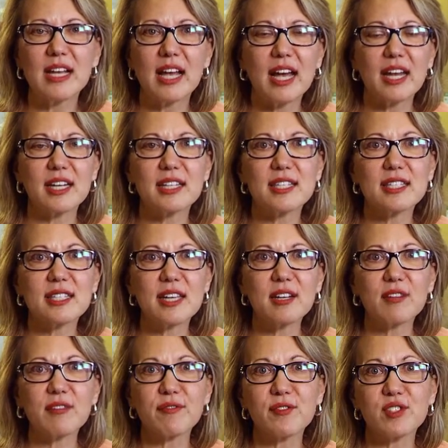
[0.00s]
And
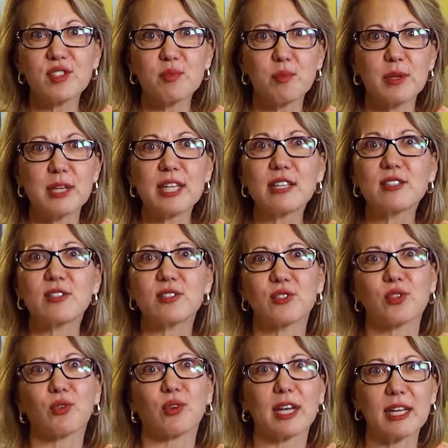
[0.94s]
instead of speed to
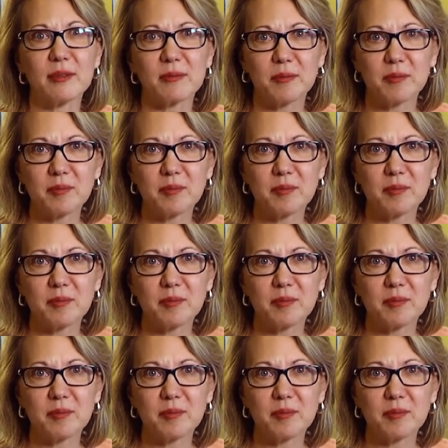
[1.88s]
treat,